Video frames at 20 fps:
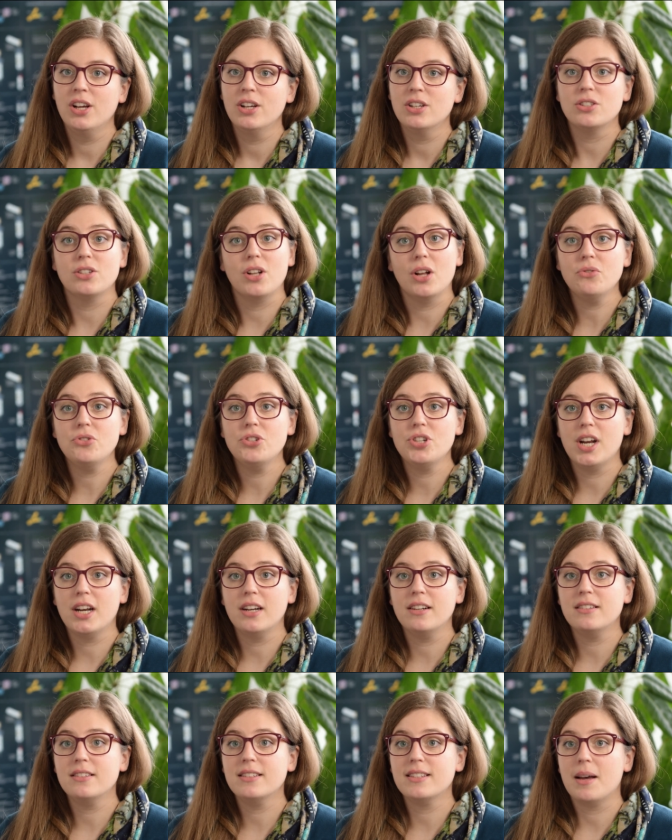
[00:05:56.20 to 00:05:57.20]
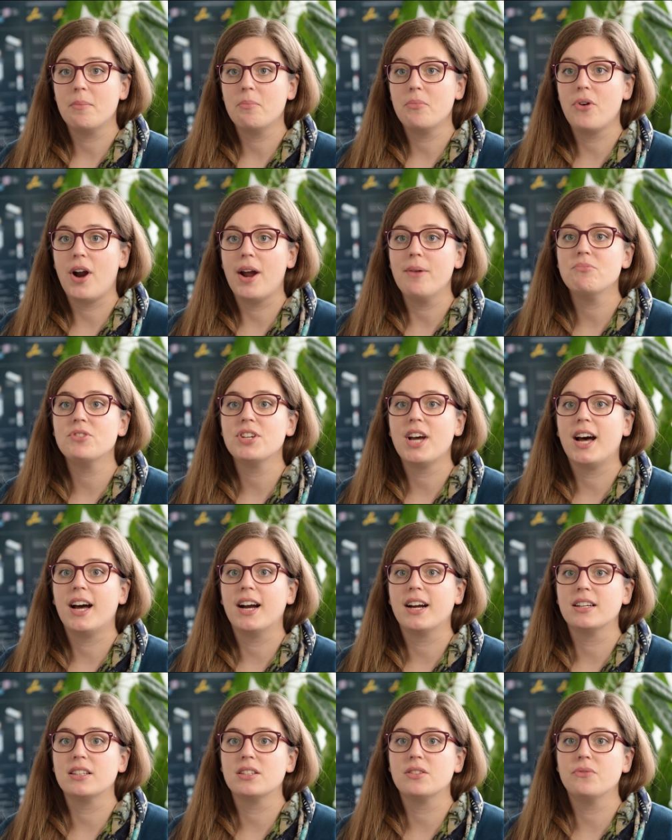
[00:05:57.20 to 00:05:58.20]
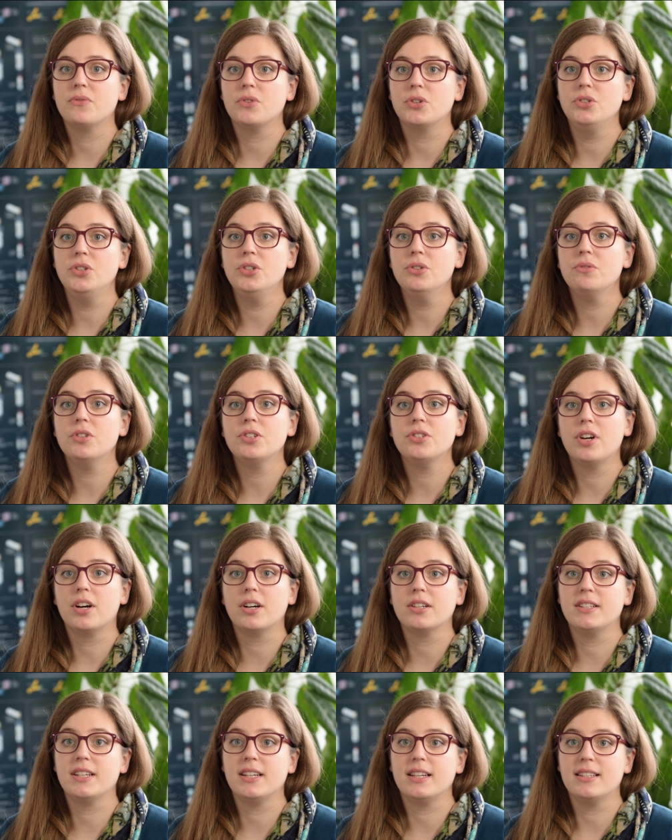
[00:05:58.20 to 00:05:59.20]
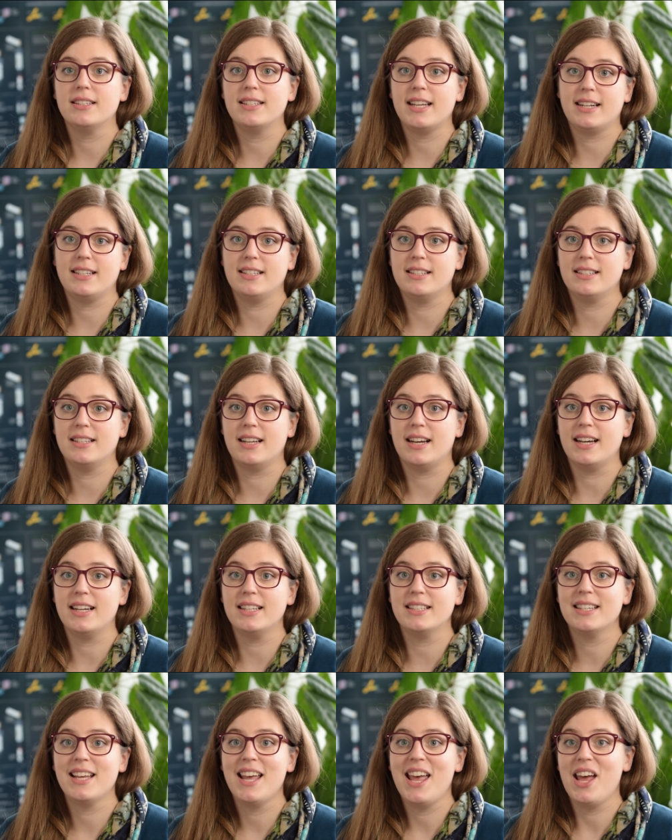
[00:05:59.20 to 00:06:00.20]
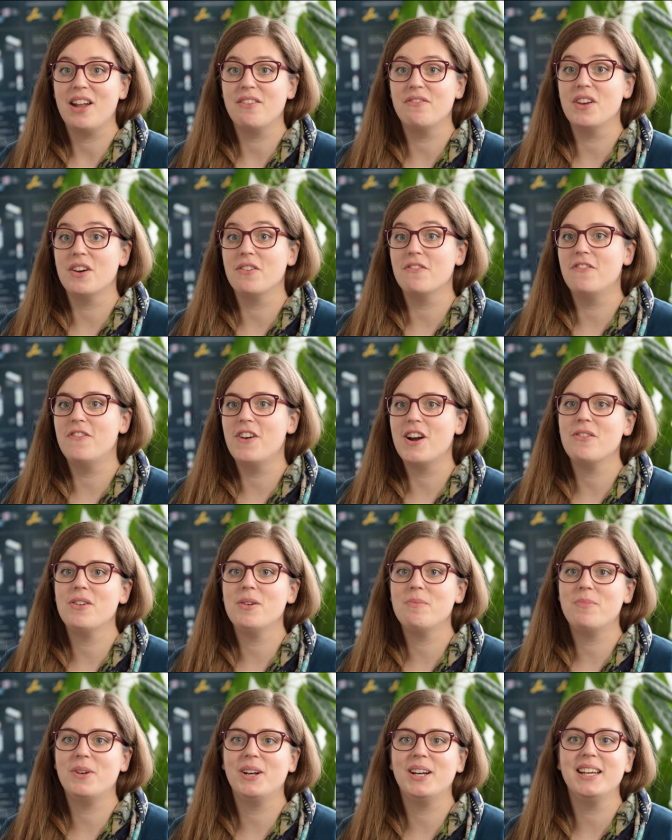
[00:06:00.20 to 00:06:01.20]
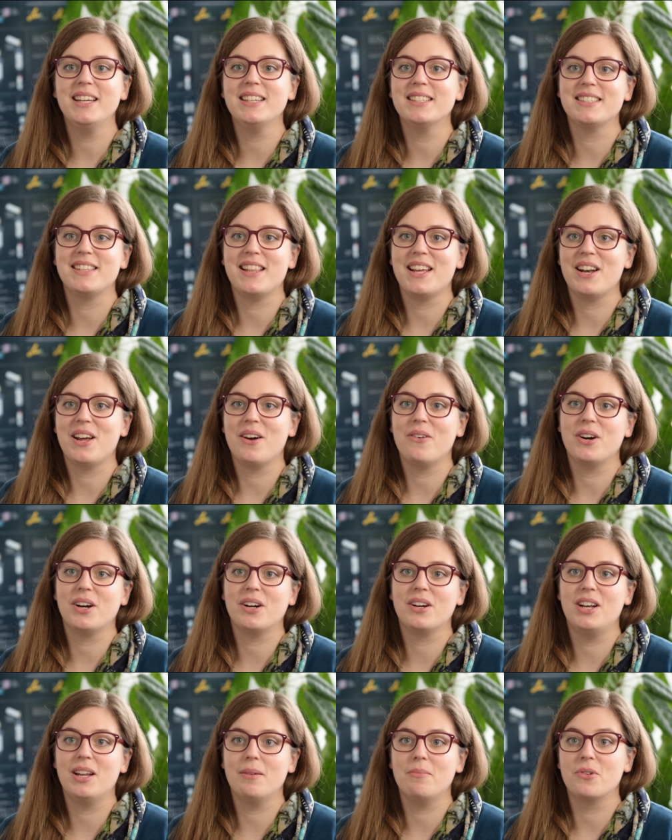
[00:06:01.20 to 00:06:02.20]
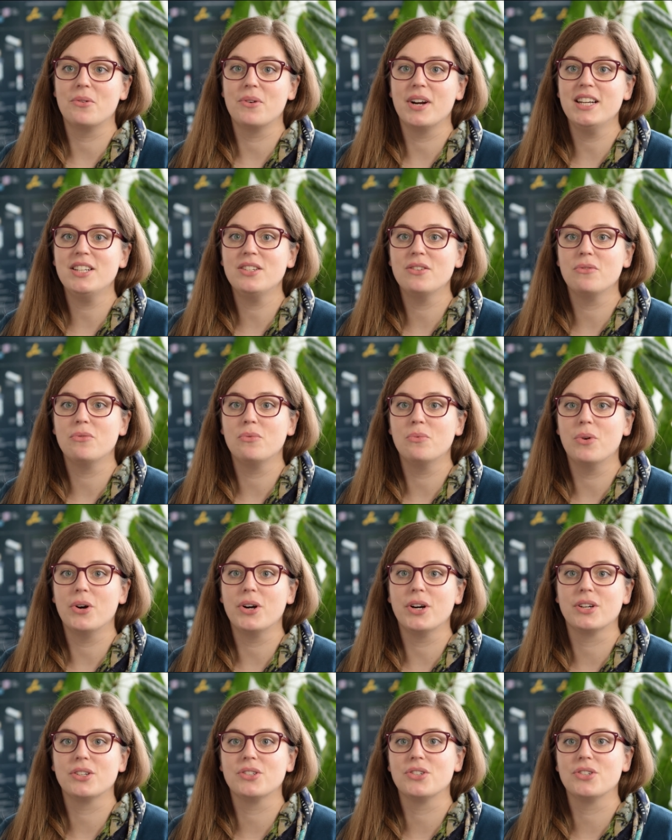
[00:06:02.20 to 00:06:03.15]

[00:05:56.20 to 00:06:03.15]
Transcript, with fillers: SLOW channels are prime targets for neurotoxic insecticides, and we are very pleased that our collaborative work